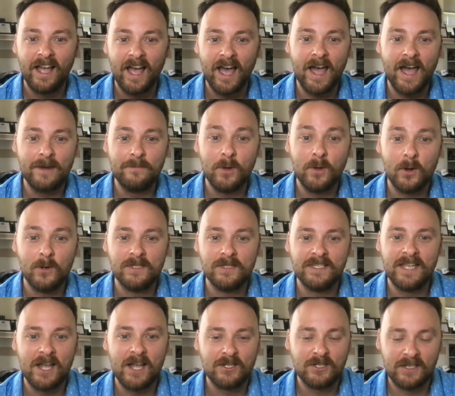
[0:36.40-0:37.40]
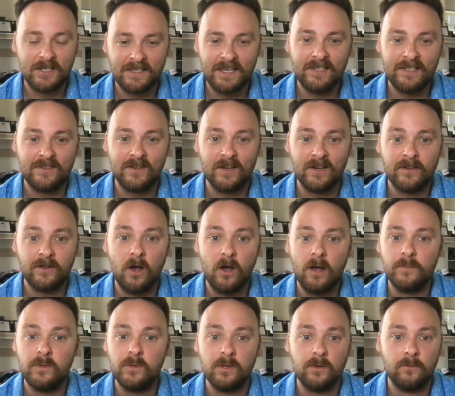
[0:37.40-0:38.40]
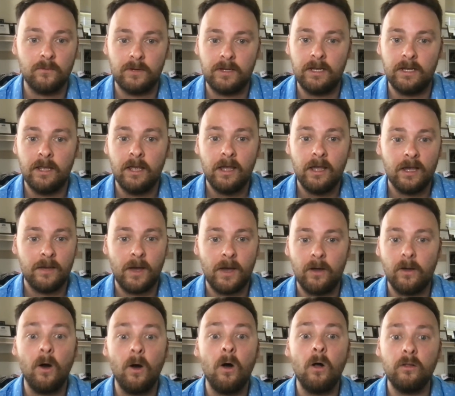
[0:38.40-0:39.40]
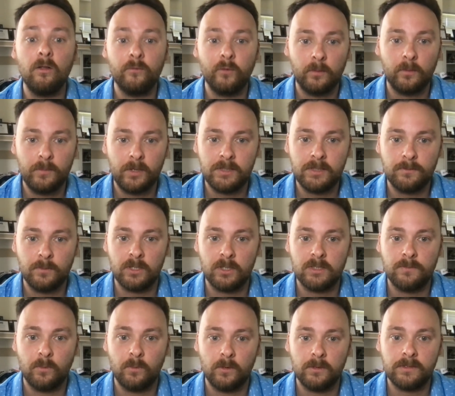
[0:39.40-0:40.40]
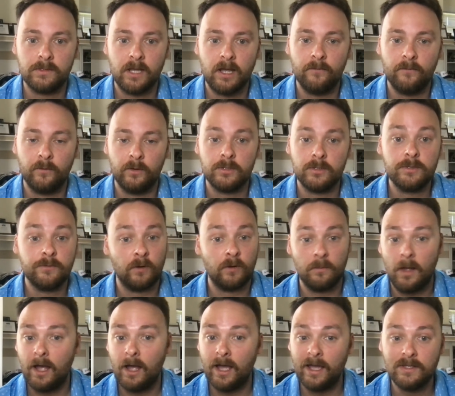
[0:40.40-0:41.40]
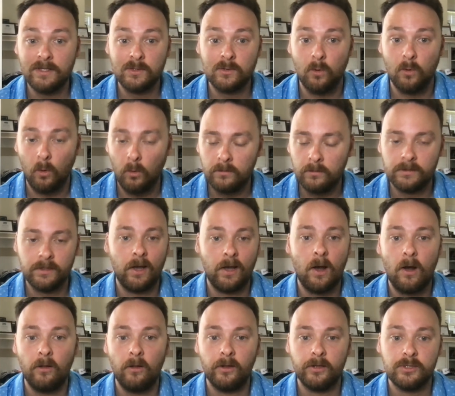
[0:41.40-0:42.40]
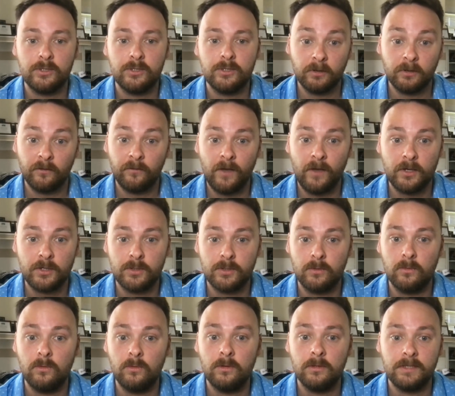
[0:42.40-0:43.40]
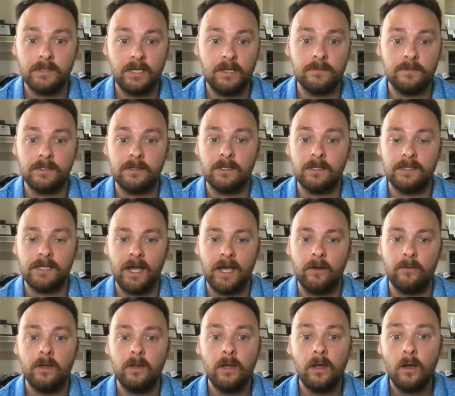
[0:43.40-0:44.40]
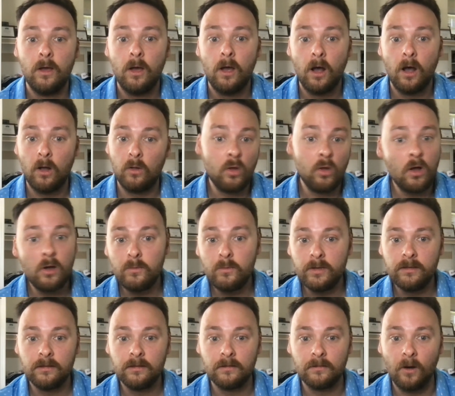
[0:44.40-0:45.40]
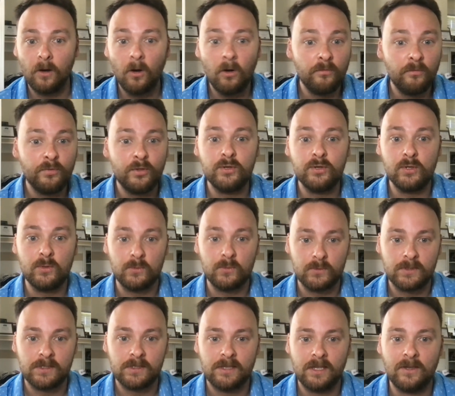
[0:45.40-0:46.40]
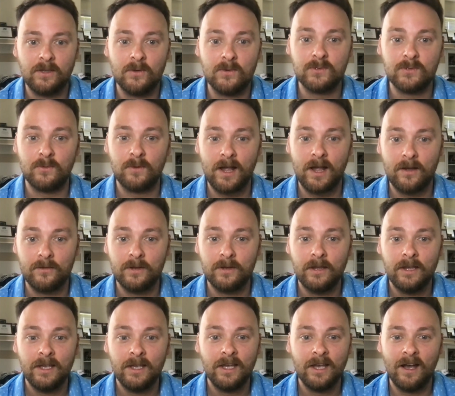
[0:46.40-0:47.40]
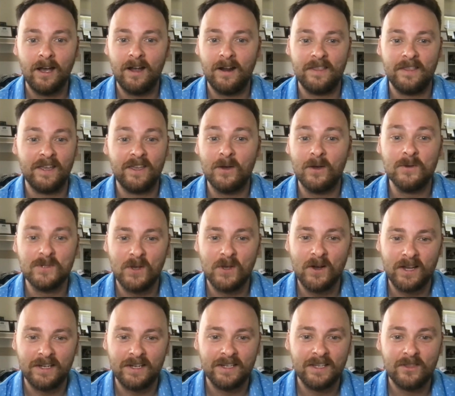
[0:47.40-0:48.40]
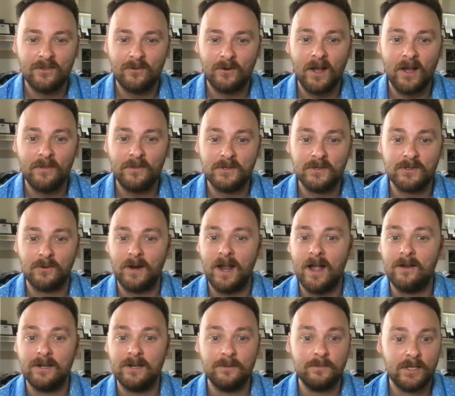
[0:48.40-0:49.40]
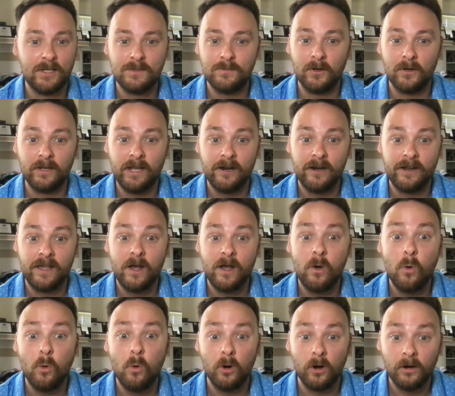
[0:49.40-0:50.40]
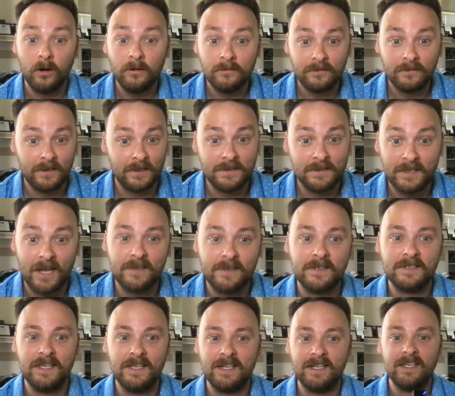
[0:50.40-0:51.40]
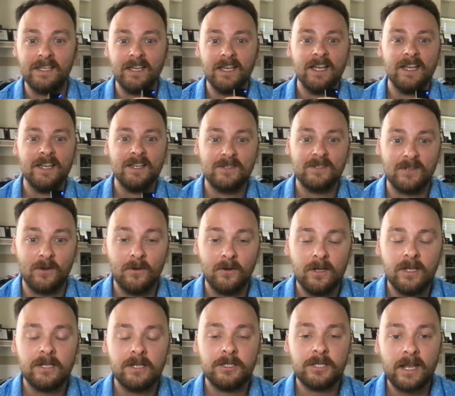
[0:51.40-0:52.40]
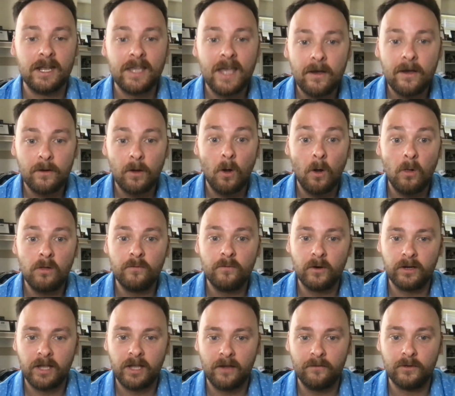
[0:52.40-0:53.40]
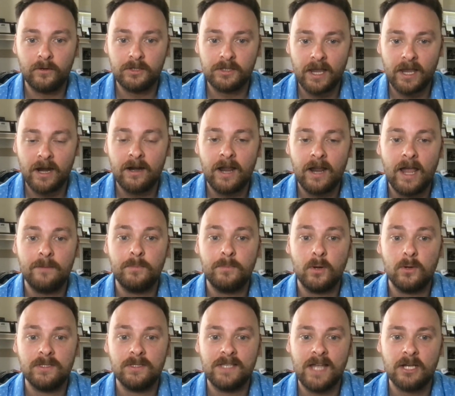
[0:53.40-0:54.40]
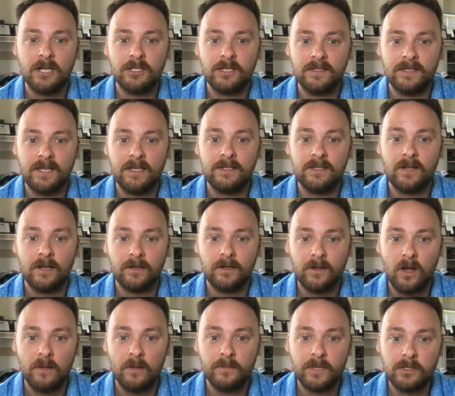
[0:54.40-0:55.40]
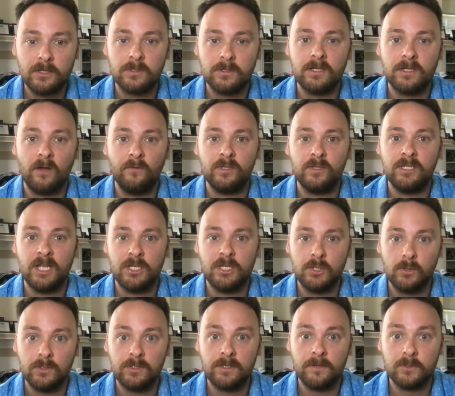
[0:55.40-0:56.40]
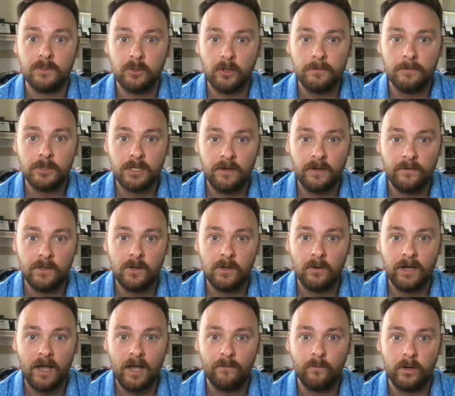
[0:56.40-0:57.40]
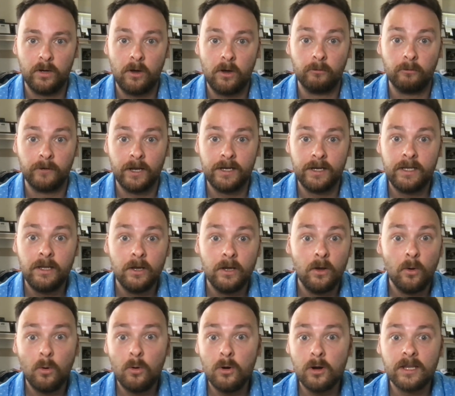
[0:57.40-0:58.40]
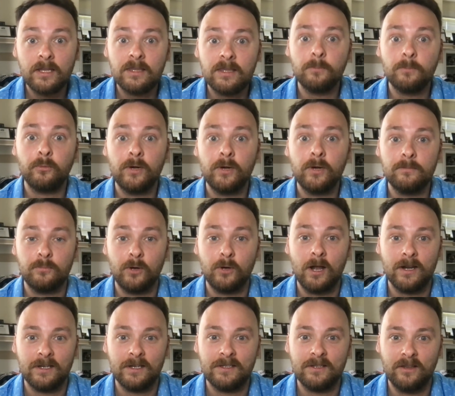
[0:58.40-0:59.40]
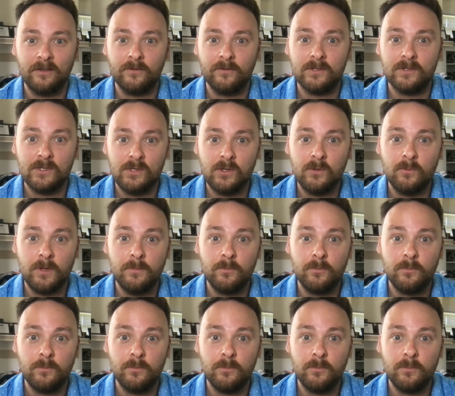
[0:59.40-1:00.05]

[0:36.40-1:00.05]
at post-gazette.com. You can read about all of our Pittsburgh sports coverage from high school to college to professional teams in the town, along with all of the news that goes on throughout the surrounding Pittsburgh area or inside the city. So check out all of our coverage there at post-gazette.com. Get yourself a digital subscription if you don't have one already, or get the print product delivered to you.